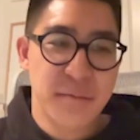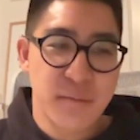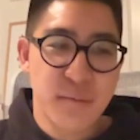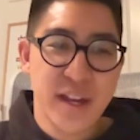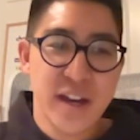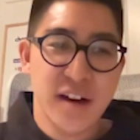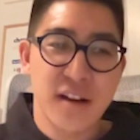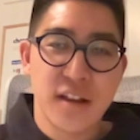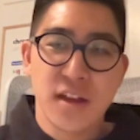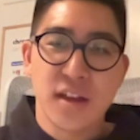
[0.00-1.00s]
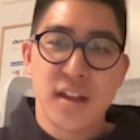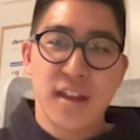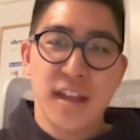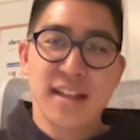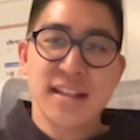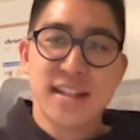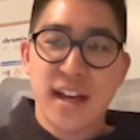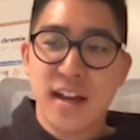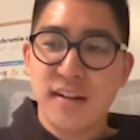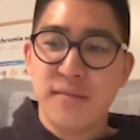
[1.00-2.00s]
Where
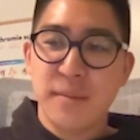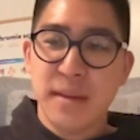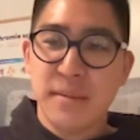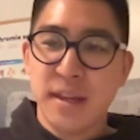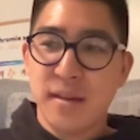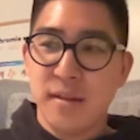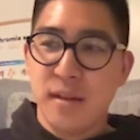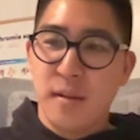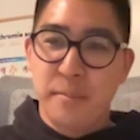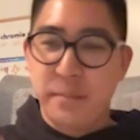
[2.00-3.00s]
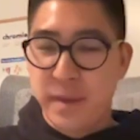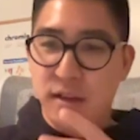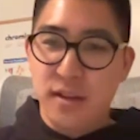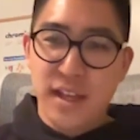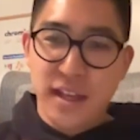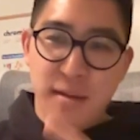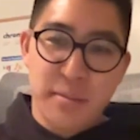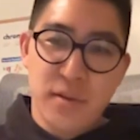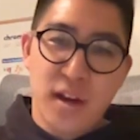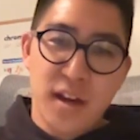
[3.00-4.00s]
instead of maybe building a
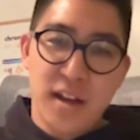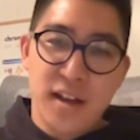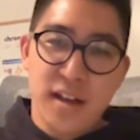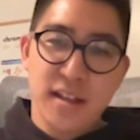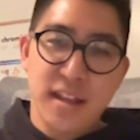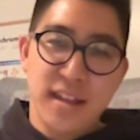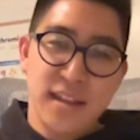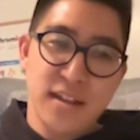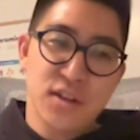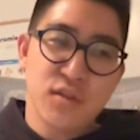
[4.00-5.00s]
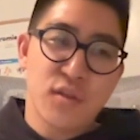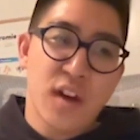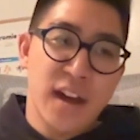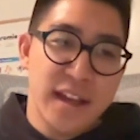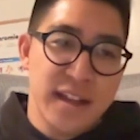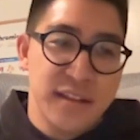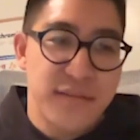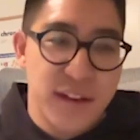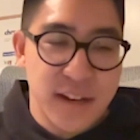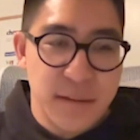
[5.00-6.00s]
product and then trying to
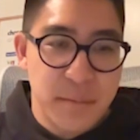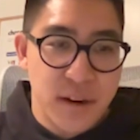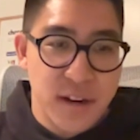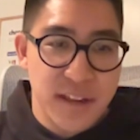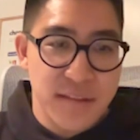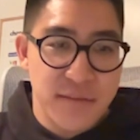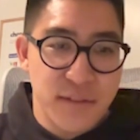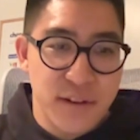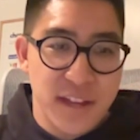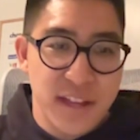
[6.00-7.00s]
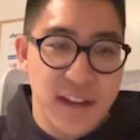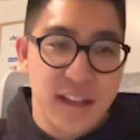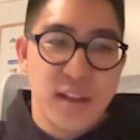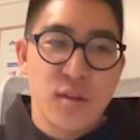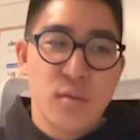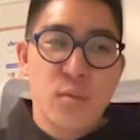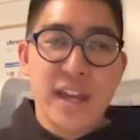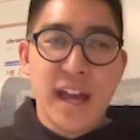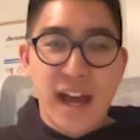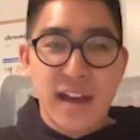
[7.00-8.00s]
find a market for it, we
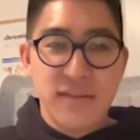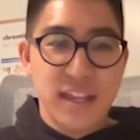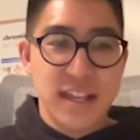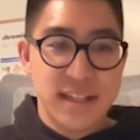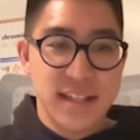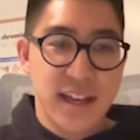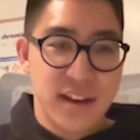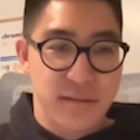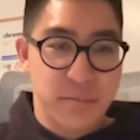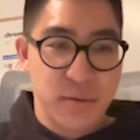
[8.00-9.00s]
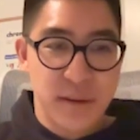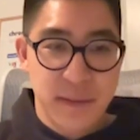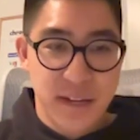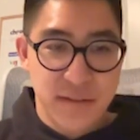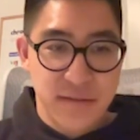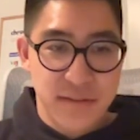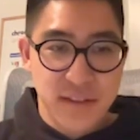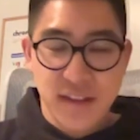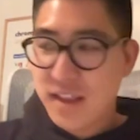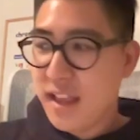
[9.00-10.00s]
have these set of primitives,
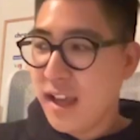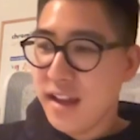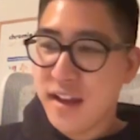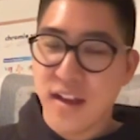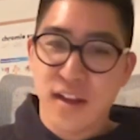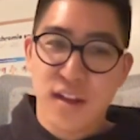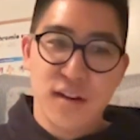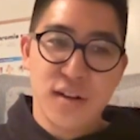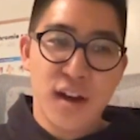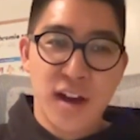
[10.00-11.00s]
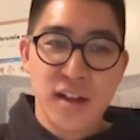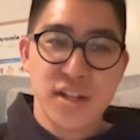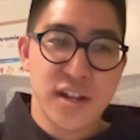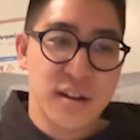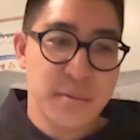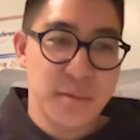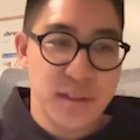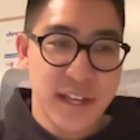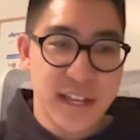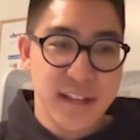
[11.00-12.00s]
like non-shareable
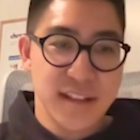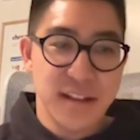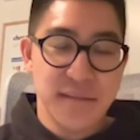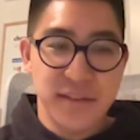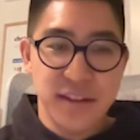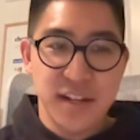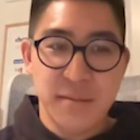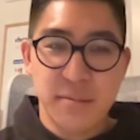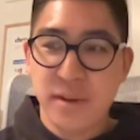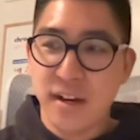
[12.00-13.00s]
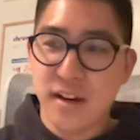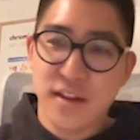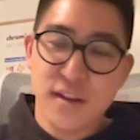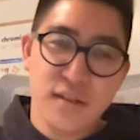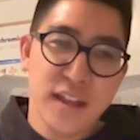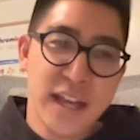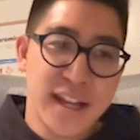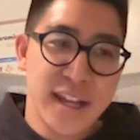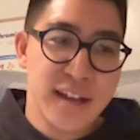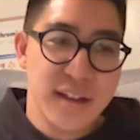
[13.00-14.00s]
links off a chip where you're
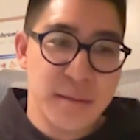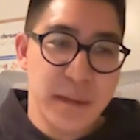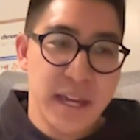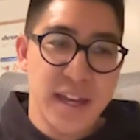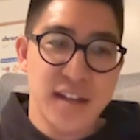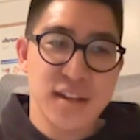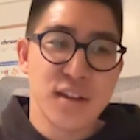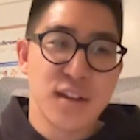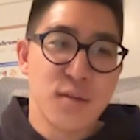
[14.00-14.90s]
landing on a page.